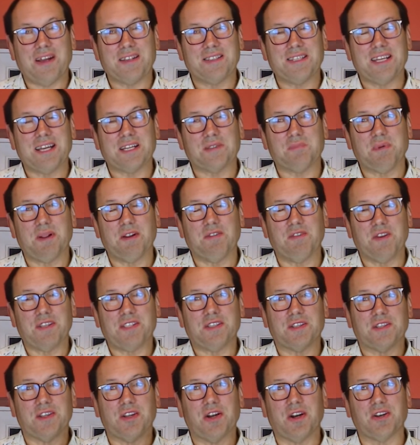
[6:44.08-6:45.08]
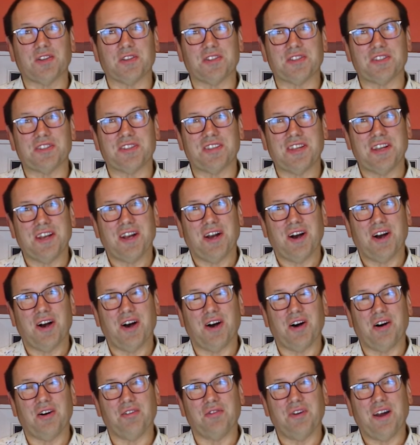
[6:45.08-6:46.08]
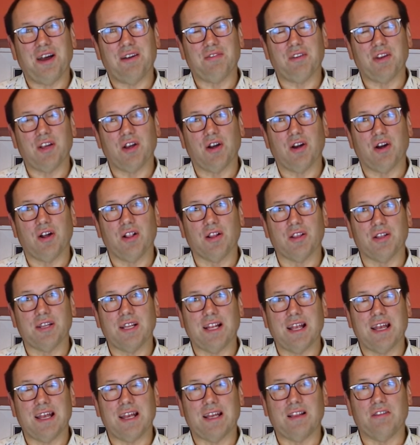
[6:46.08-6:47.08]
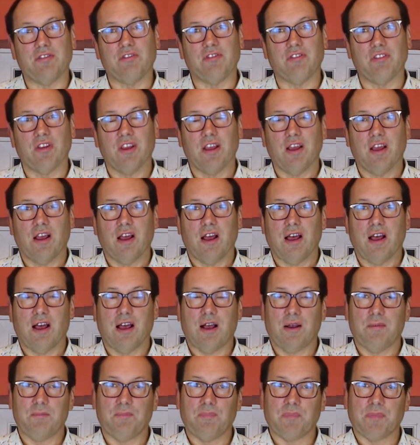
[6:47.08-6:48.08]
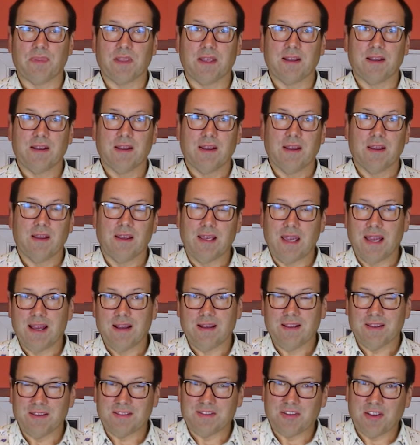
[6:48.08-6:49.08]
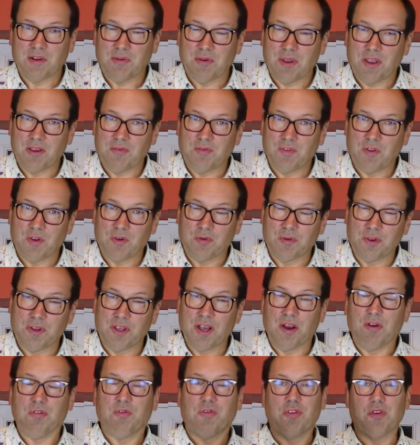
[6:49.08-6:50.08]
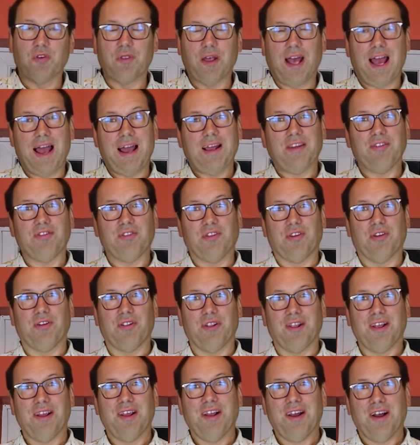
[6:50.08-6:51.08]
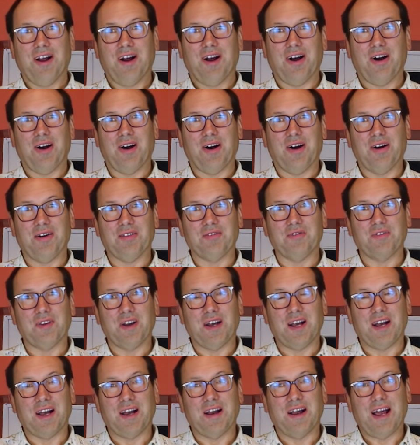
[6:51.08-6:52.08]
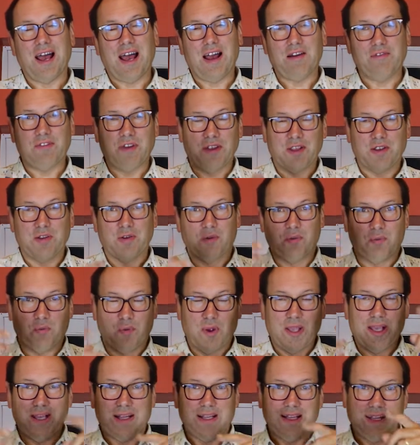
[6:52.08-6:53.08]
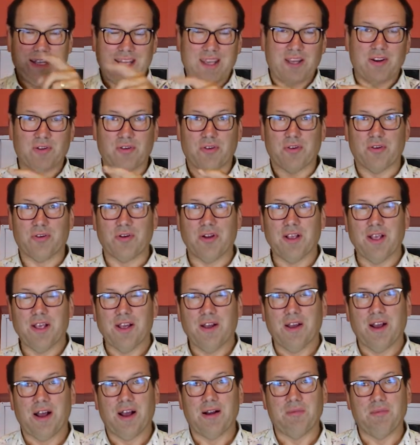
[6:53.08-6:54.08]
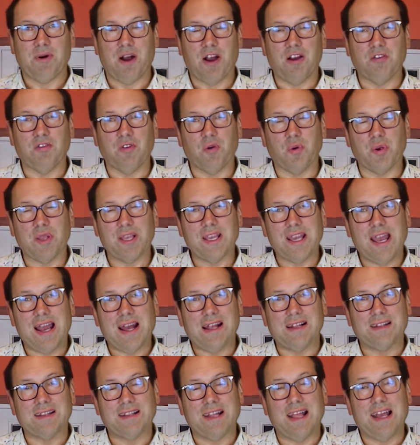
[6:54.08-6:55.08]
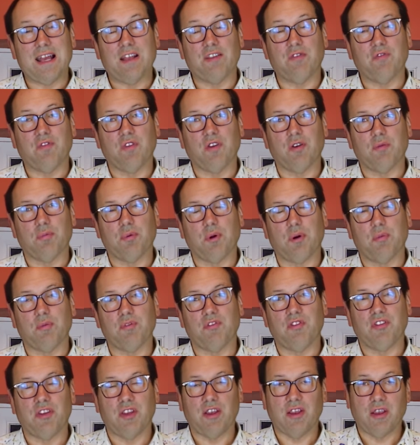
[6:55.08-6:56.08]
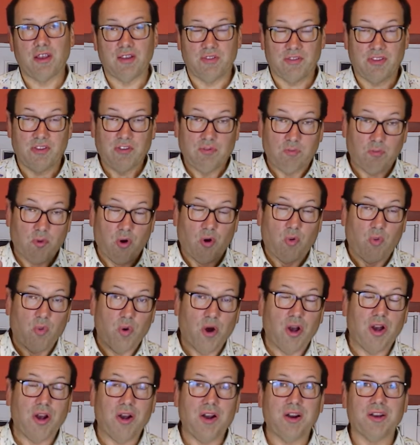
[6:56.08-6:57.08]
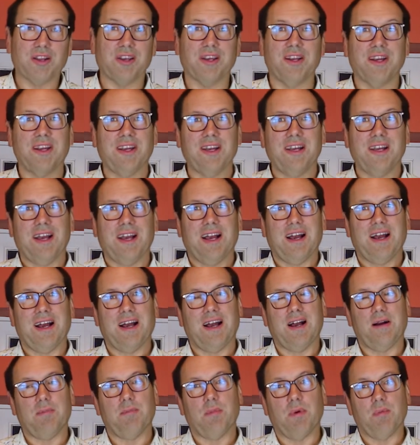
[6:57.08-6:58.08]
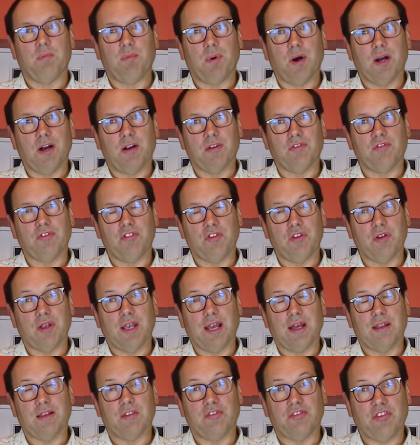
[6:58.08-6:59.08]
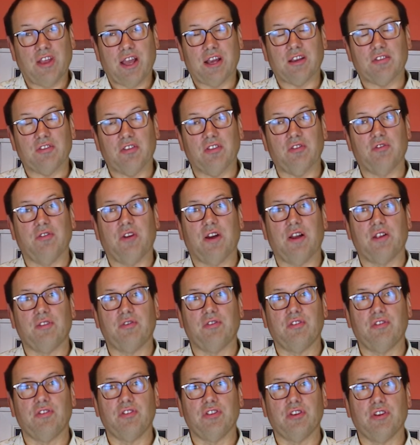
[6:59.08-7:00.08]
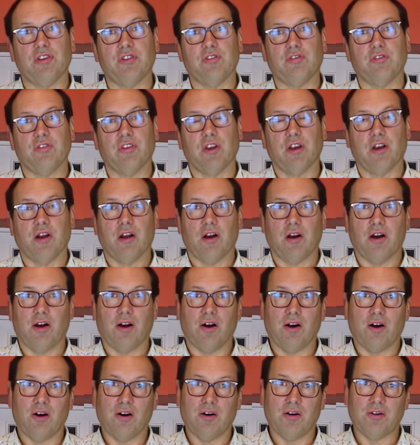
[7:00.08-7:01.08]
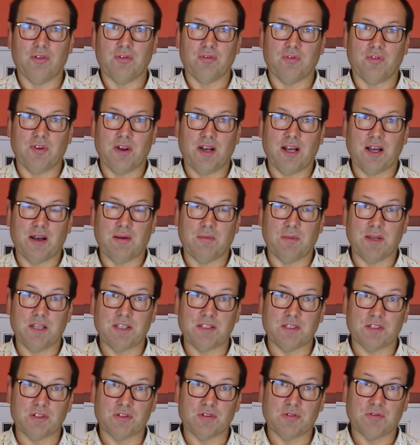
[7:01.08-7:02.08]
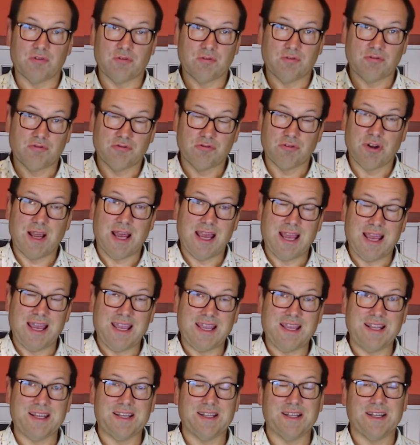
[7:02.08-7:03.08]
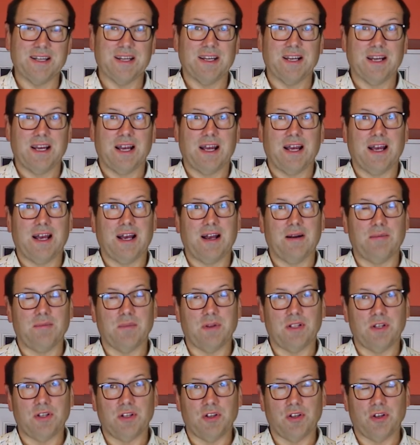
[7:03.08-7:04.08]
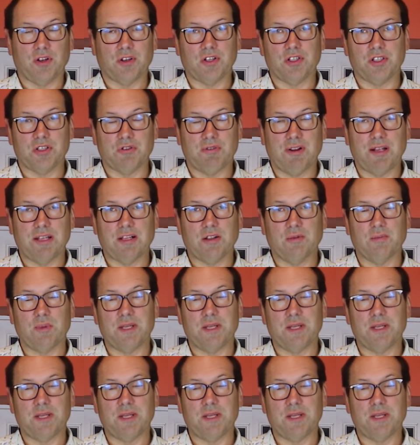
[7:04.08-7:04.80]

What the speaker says: tax benefits and costs of having holiday lets. Yeah, so if you go through the hassle of having weekly or over weekend lets for your property, it is more work, but you get the tax advantages of it's a trade, not just a rental